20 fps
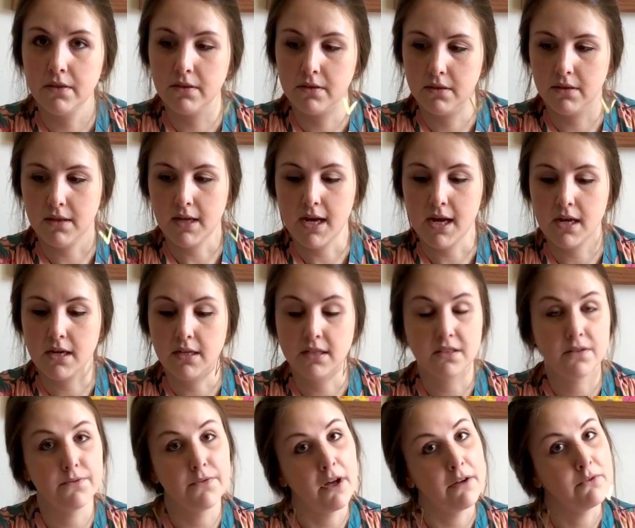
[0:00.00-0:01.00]
that is
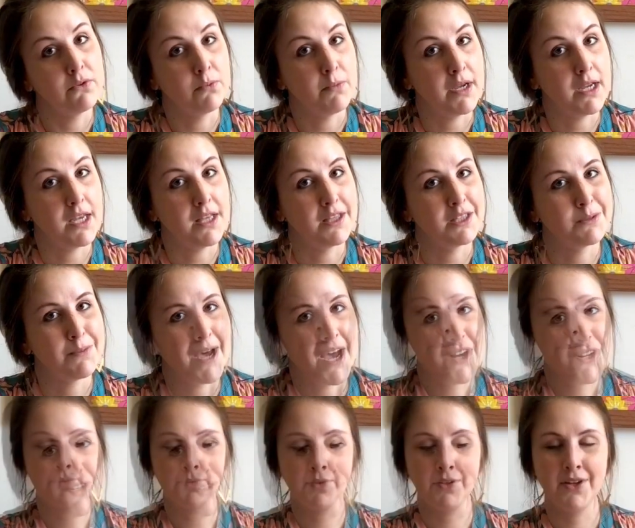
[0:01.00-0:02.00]
involved with making this pattern.